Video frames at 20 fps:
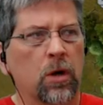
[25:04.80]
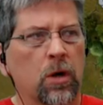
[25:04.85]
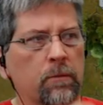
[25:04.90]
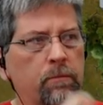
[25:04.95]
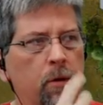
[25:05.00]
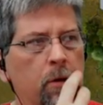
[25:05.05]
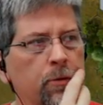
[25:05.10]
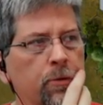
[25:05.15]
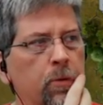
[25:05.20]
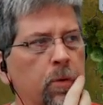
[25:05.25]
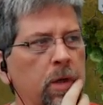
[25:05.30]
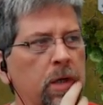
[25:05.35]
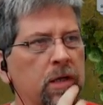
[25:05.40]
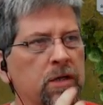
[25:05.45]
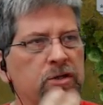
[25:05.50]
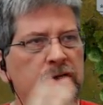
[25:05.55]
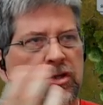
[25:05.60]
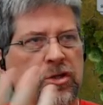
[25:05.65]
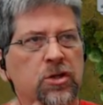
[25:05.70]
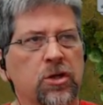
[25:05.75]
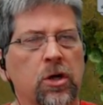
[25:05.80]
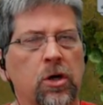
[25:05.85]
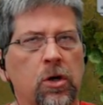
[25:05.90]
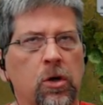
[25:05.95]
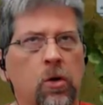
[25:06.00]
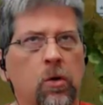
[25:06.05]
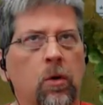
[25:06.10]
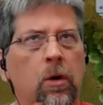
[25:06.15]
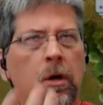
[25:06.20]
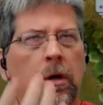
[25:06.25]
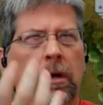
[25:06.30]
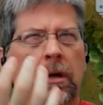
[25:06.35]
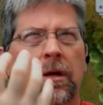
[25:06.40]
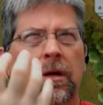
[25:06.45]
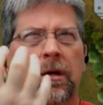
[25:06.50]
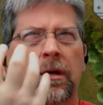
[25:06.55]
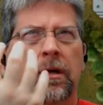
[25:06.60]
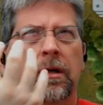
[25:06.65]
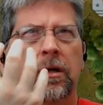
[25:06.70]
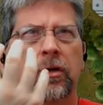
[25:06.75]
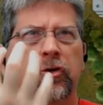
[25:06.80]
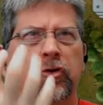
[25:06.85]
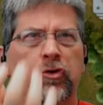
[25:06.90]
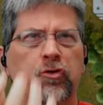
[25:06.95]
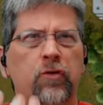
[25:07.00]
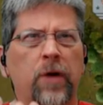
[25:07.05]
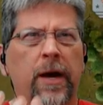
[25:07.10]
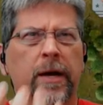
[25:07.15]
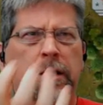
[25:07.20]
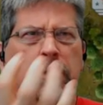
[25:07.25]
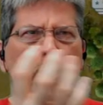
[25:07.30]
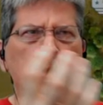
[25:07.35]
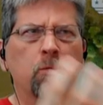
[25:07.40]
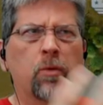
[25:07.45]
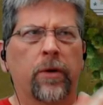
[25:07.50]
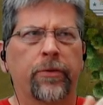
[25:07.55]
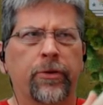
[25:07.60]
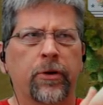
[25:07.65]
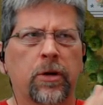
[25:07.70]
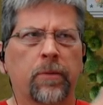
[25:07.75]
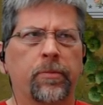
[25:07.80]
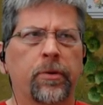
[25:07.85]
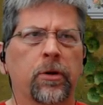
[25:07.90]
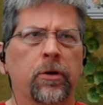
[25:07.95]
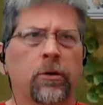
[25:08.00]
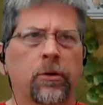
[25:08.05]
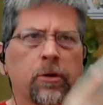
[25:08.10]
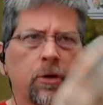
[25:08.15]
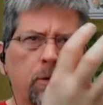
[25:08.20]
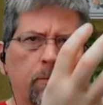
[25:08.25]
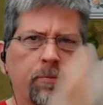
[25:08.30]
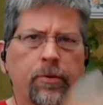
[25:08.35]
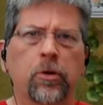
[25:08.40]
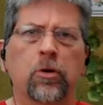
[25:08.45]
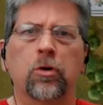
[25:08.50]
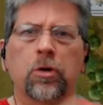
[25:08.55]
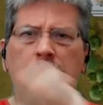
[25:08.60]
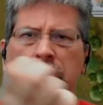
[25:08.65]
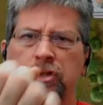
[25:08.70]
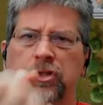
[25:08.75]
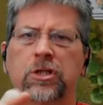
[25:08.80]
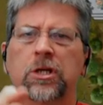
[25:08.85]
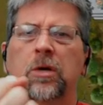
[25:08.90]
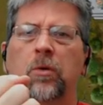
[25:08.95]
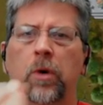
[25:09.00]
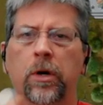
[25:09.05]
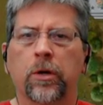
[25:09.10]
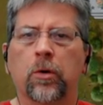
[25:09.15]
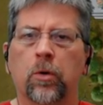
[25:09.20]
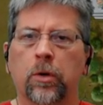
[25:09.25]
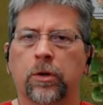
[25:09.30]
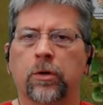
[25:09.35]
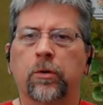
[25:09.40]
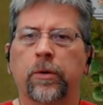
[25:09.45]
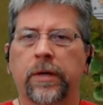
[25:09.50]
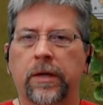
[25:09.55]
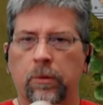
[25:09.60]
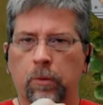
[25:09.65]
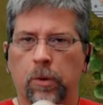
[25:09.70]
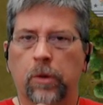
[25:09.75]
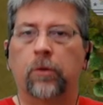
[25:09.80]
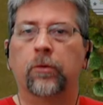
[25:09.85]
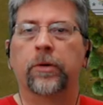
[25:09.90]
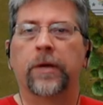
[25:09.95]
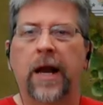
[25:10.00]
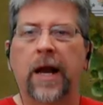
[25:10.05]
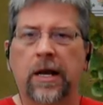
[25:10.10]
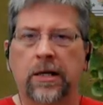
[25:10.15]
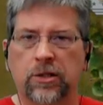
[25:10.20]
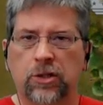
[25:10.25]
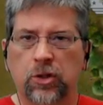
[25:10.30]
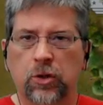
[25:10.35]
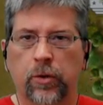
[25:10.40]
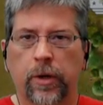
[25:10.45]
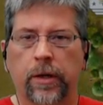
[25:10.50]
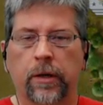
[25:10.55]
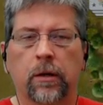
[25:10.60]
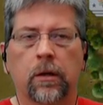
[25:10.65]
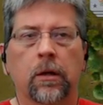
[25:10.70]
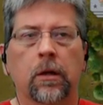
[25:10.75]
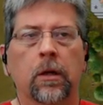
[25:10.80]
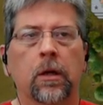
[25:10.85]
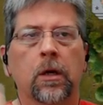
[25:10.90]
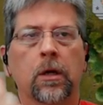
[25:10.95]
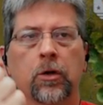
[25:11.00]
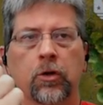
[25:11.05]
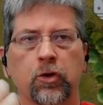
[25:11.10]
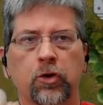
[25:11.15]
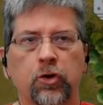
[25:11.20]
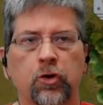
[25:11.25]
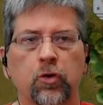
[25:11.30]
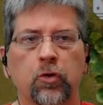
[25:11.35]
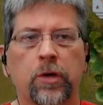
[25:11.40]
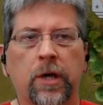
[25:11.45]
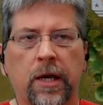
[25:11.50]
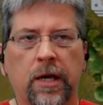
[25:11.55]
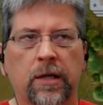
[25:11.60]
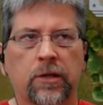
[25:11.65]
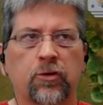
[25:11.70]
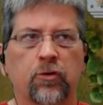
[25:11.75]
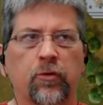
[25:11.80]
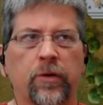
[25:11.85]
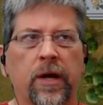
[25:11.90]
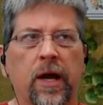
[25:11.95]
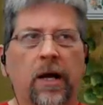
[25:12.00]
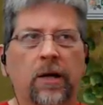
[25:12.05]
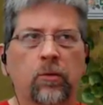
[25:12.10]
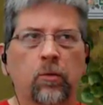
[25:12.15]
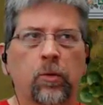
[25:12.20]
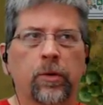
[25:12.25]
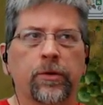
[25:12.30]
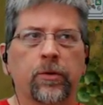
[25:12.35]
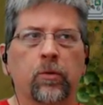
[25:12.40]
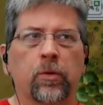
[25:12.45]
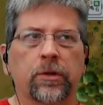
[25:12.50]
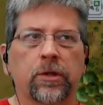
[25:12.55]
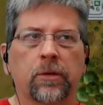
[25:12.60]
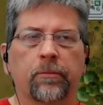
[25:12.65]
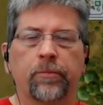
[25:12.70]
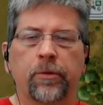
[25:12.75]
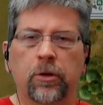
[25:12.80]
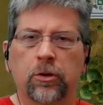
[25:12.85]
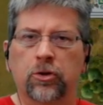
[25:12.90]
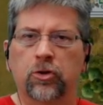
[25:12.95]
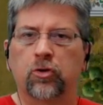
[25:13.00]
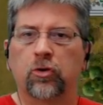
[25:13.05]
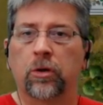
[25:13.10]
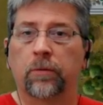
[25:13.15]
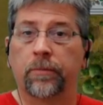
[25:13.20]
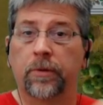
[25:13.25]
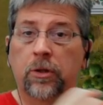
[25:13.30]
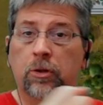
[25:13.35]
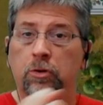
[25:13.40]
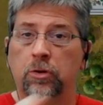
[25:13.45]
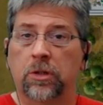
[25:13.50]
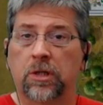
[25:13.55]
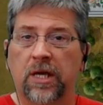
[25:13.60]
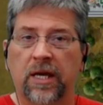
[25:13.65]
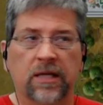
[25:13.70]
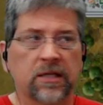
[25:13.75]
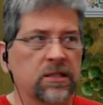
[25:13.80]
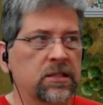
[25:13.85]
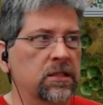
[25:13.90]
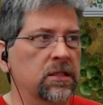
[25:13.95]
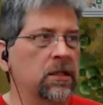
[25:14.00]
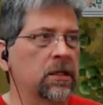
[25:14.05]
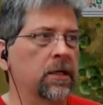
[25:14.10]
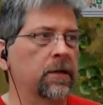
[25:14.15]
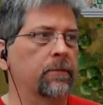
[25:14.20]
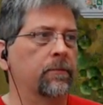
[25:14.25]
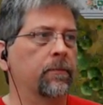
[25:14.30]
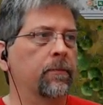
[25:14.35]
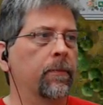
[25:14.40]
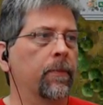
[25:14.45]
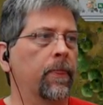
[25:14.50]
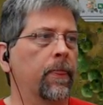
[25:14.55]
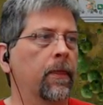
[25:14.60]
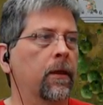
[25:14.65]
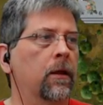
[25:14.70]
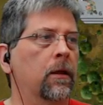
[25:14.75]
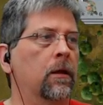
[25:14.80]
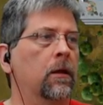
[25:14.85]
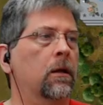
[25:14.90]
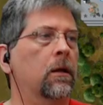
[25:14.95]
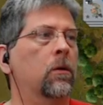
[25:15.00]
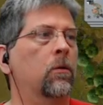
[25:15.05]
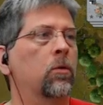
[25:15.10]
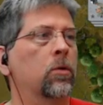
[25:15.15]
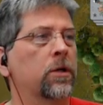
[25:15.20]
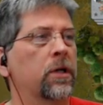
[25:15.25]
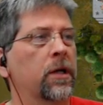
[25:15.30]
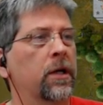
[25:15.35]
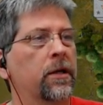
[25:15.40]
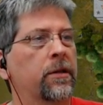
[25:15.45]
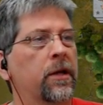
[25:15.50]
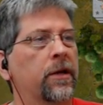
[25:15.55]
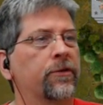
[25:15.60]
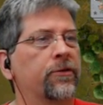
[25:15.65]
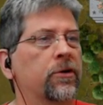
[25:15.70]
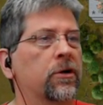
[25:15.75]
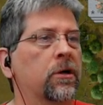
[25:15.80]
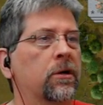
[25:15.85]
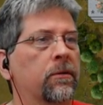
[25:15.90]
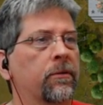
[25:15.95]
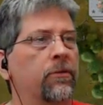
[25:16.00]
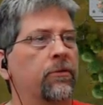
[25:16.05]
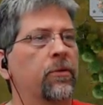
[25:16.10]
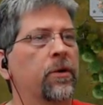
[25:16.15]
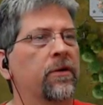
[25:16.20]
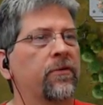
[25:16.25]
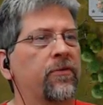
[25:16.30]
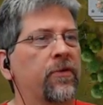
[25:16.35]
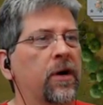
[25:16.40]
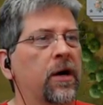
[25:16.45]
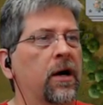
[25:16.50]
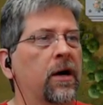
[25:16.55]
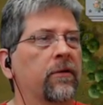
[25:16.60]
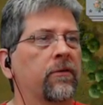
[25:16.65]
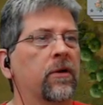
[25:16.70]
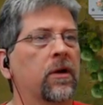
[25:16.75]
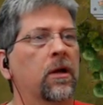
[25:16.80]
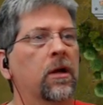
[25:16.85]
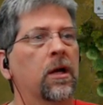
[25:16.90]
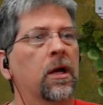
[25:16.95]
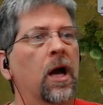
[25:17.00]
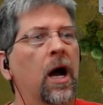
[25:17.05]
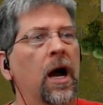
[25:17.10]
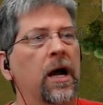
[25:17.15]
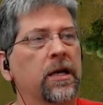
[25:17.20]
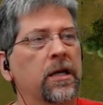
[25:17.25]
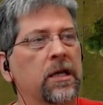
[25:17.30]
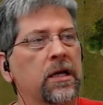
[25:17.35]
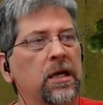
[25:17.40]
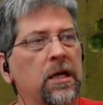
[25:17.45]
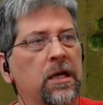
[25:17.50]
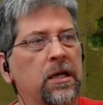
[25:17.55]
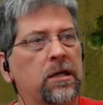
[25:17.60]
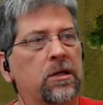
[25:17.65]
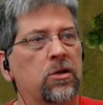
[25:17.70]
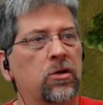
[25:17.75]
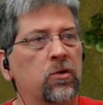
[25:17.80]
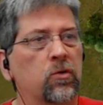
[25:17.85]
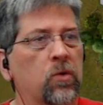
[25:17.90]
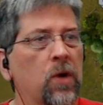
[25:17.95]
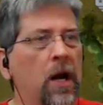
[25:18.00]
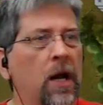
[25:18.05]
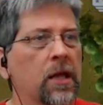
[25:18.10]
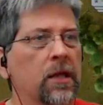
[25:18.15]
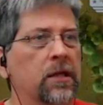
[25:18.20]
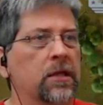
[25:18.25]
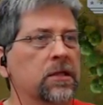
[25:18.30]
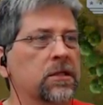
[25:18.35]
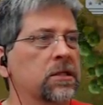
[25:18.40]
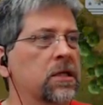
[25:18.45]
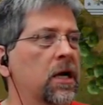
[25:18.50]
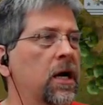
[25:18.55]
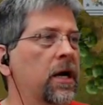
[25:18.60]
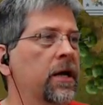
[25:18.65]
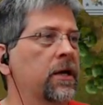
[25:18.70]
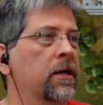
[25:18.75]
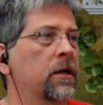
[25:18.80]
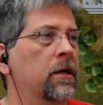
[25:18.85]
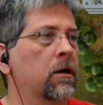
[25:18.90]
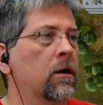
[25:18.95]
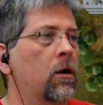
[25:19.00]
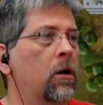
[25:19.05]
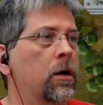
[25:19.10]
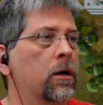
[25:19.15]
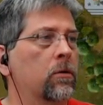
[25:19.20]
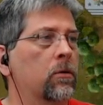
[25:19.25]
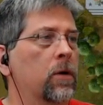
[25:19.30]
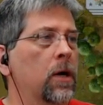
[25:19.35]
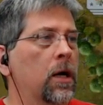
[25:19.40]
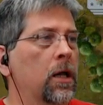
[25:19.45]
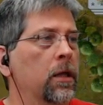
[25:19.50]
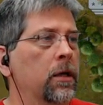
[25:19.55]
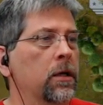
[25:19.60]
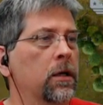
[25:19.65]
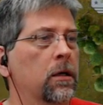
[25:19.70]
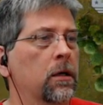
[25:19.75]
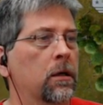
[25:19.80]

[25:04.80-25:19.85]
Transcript: both ways. There's no strategy what the computer can see what you're doing and will react to it. You can't to react with what the computer's doing because you can't see them. We're gonna end that turn. 3 of 5. I need to rally this guy here. Auto rally.